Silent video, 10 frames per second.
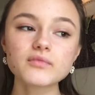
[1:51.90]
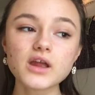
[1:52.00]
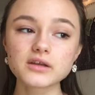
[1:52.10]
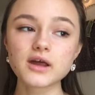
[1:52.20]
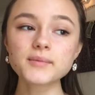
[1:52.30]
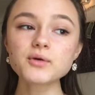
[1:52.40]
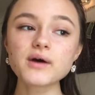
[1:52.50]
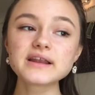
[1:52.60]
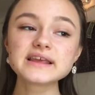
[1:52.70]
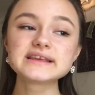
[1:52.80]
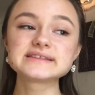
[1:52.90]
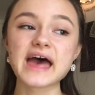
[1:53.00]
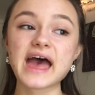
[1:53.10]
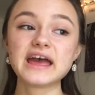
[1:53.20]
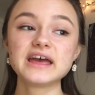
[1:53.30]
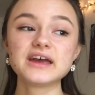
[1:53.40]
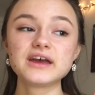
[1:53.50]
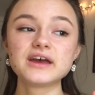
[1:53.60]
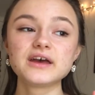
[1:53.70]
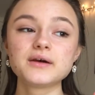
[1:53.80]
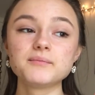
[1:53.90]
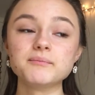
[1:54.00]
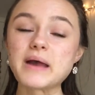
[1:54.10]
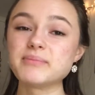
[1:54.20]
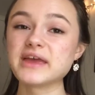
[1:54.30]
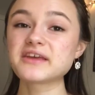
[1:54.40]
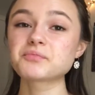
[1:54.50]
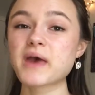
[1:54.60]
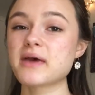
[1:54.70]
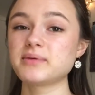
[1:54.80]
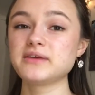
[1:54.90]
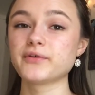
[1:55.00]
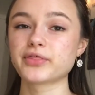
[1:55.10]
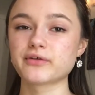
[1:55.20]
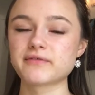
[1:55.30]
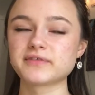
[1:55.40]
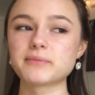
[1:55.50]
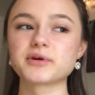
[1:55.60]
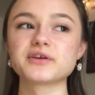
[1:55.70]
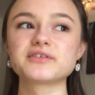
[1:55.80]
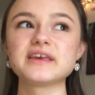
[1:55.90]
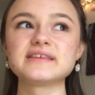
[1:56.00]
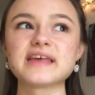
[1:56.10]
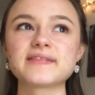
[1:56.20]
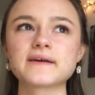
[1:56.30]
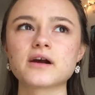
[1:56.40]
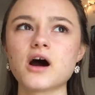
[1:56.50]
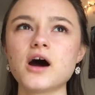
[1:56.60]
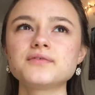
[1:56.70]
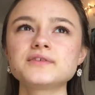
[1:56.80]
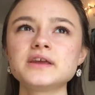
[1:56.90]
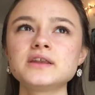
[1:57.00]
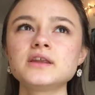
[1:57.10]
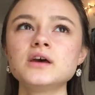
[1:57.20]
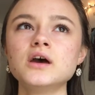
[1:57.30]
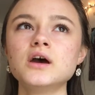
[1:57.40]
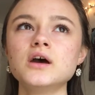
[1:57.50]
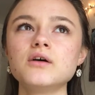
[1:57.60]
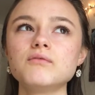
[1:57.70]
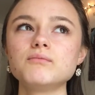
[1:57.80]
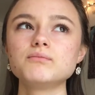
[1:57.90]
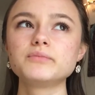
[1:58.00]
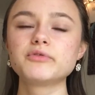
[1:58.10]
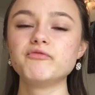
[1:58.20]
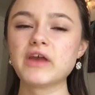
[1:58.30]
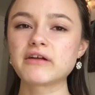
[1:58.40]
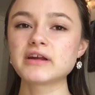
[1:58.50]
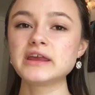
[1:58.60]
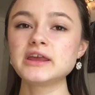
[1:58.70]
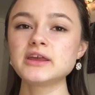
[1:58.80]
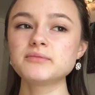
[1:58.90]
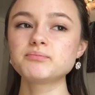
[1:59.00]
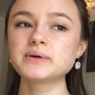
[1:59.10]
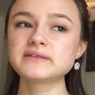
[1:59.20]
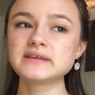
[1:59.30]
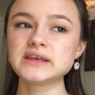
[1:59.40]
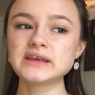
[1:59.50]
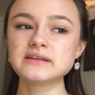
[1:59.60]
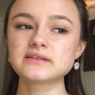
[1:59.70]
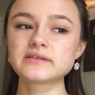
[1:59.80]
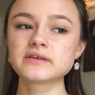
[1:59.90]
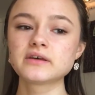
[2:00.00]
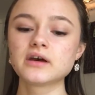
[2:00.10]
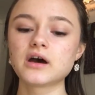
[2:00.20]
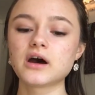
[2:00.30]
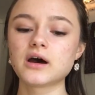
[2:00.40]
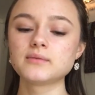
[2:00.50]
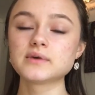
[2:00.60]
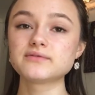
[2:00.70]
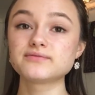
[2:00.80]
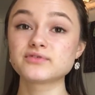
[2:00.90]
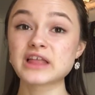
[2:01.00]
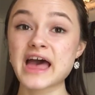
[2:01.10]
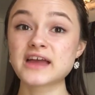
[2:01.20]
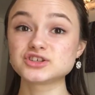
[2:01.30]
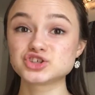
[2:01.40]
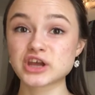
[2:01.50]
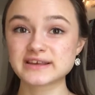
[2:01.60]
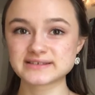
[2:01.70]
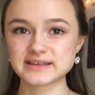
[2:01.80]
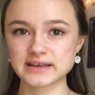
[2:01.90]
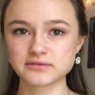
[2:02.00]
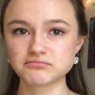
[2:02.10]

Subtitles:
Number one is that my biggest pet peeve with thrift flippers is that they're often very petite, flat-chested